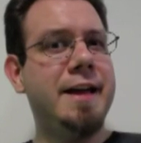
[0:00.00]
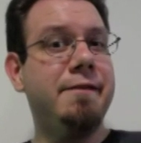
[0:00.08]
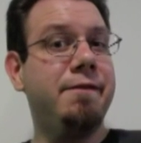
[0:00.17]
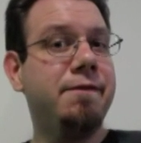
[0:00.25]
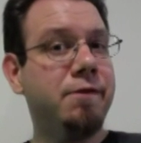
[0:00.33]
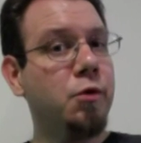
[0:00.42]

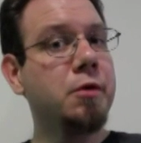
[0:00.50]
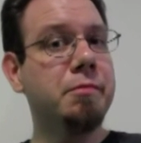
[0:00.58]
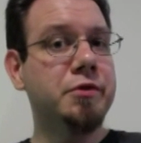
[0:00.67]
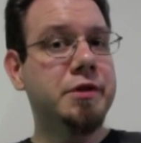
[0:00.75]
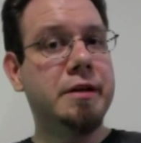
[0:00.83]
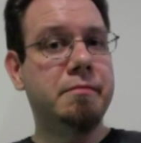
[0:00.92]

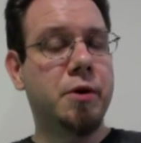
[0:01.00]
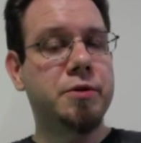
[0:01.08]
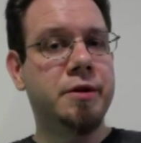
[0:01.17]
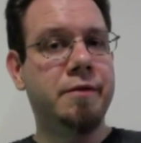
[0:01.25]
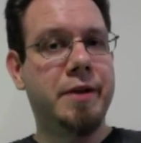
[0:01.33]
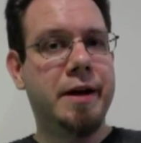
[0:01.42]
4%
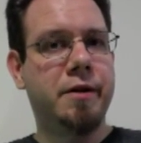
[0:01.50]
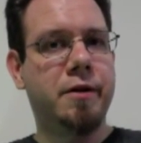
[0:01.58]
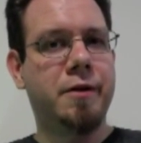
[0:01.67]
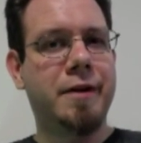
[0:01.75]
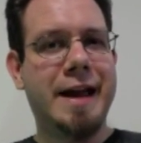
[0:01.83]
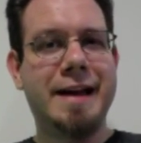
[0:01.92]
margin of
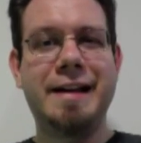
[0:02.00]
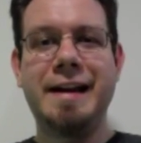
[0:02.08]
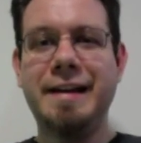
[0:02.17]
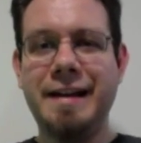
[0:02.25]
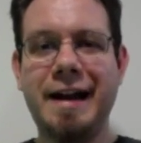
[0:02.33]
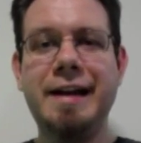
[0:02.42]
error and a
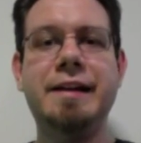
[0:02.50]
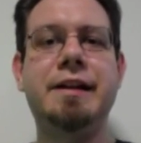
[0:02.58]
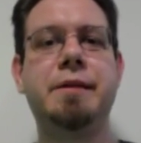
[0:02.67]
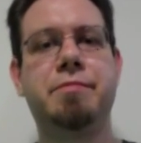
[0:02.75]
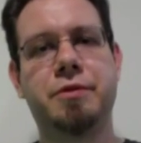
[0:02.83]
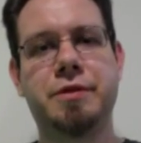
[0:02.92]

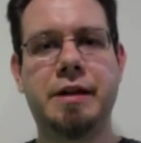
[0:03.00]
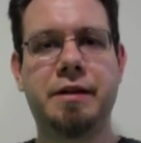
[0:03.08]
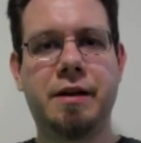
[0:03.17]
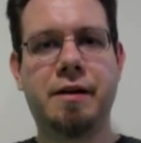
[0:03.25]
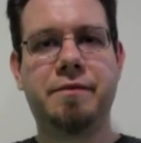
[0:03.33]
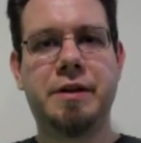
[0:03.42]
90%
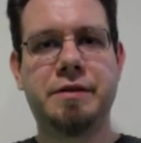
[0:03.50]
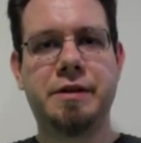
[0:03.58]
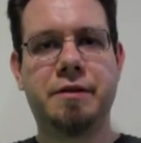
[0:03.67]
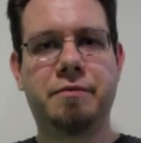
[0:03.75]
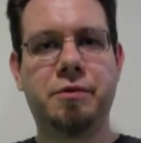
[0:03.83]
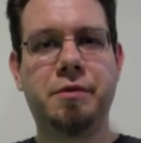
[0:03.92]
confidence
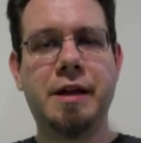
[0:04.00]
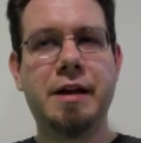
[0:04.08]
interval,